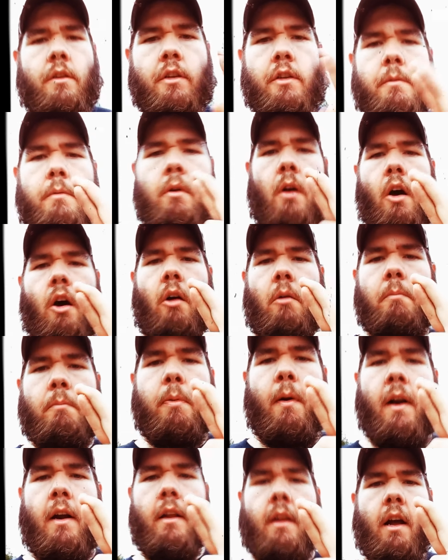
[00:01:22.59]
just hope
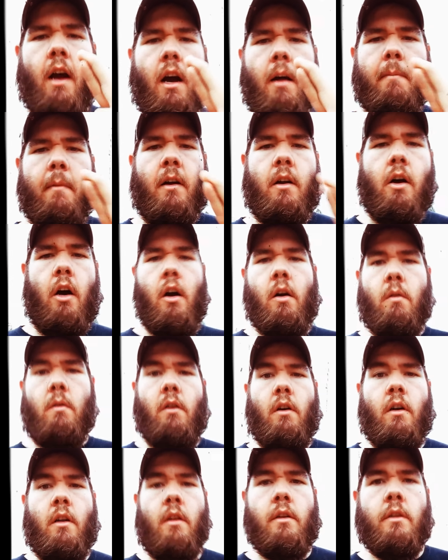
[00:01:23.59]
pray to God my car
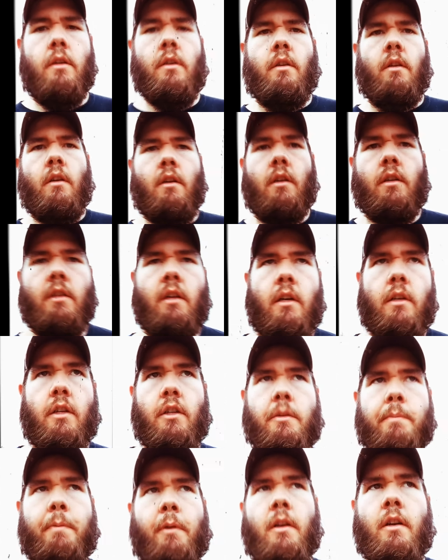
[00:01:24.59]
runs because I
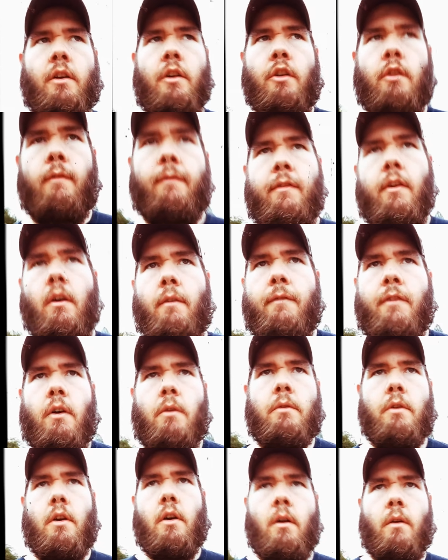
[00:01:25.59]
just put a new fuel
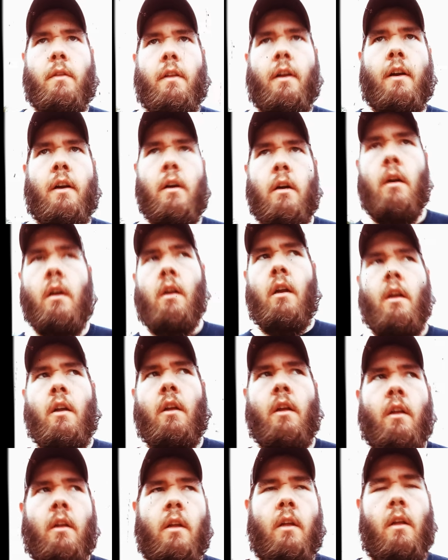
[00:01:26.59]
filter on there.
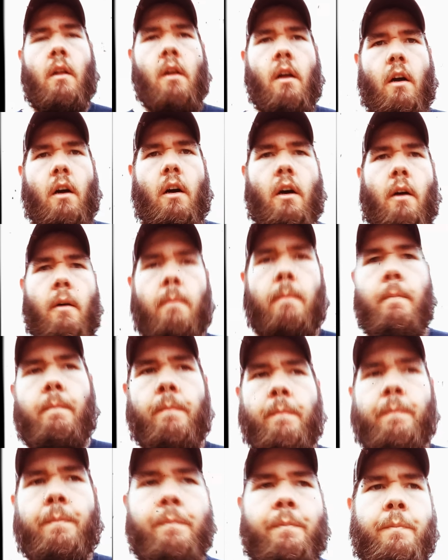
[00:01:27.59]

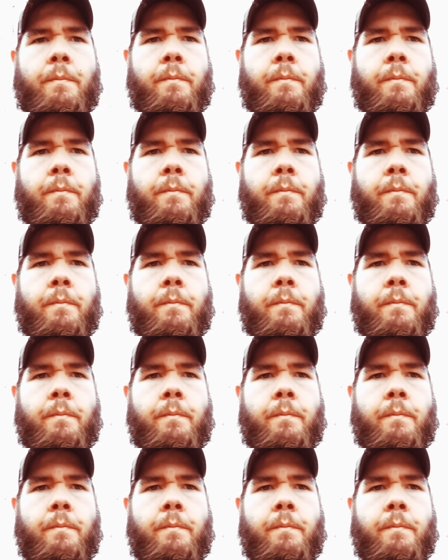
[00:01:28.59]
Um,